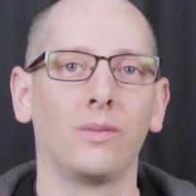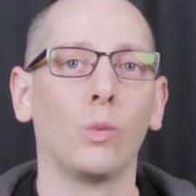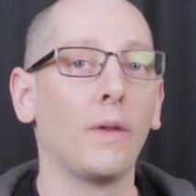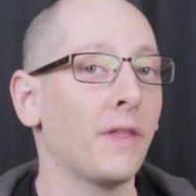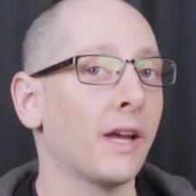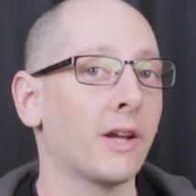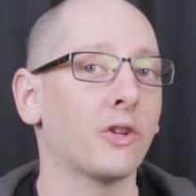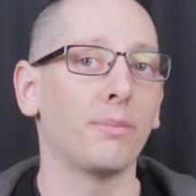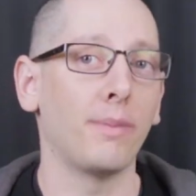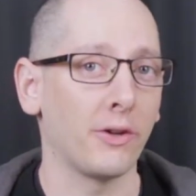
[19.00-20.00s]
One thing I
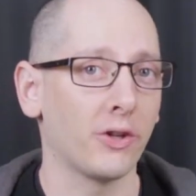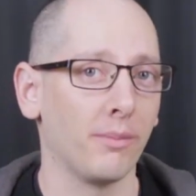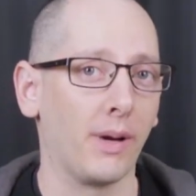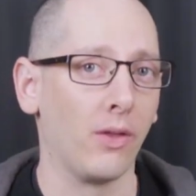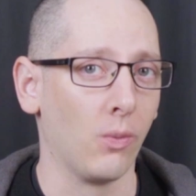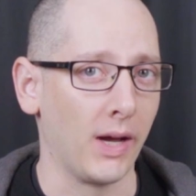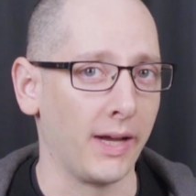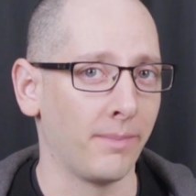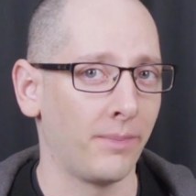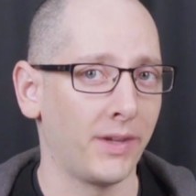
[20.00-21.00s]
should mention, by the
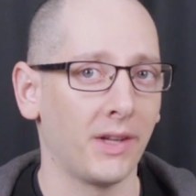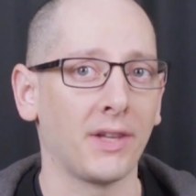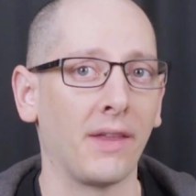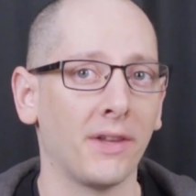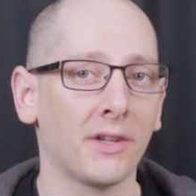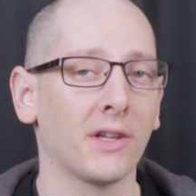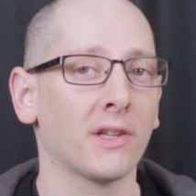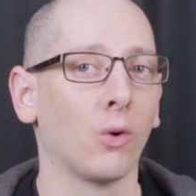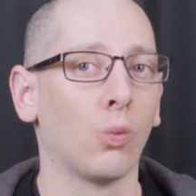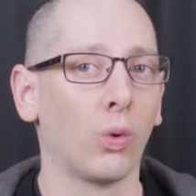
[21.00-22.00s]
way, is that this is
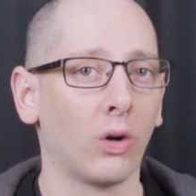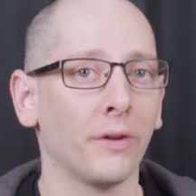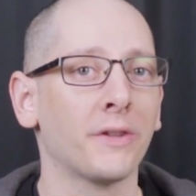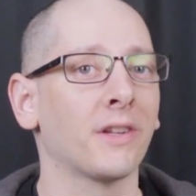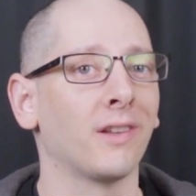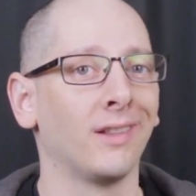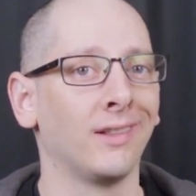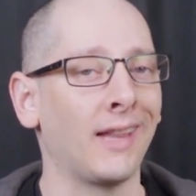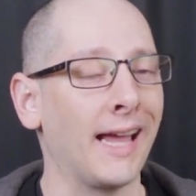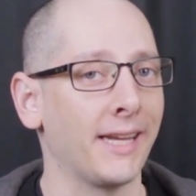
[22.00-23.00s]
the world's
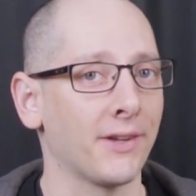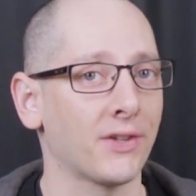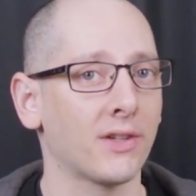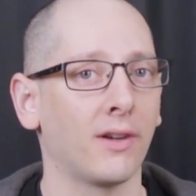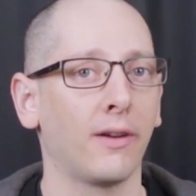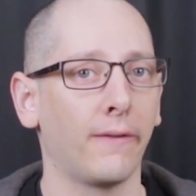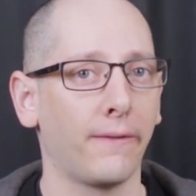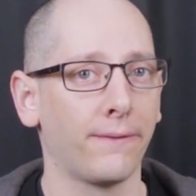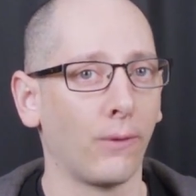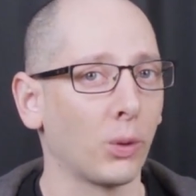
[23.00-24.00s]
lightest
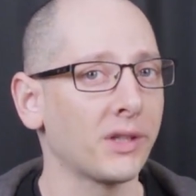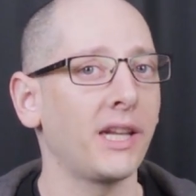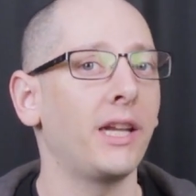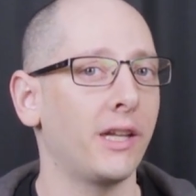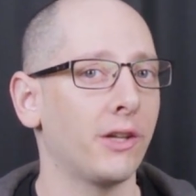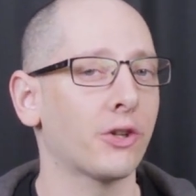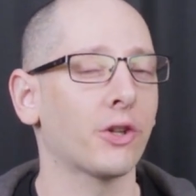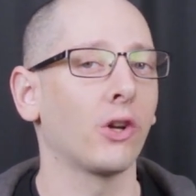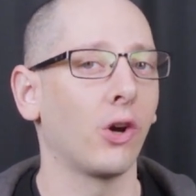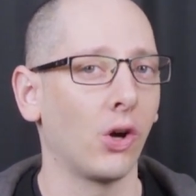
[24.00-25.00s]

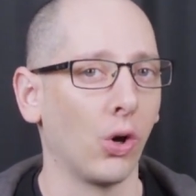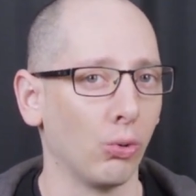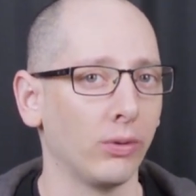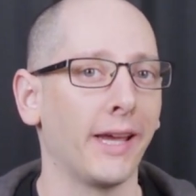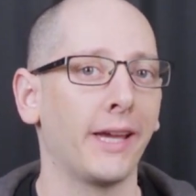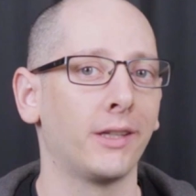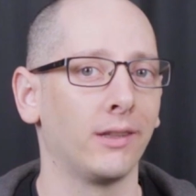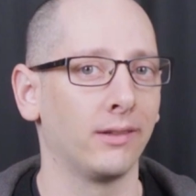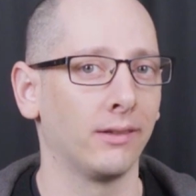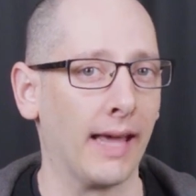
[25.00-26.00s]
14-inch OLED
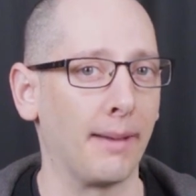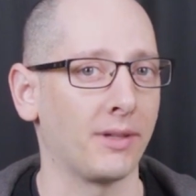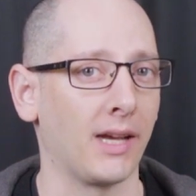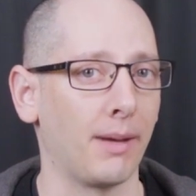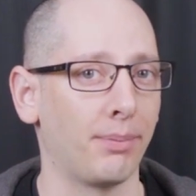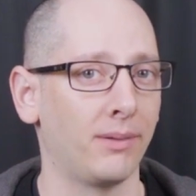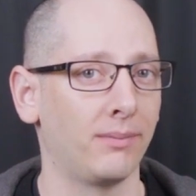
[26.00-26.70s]
laptop.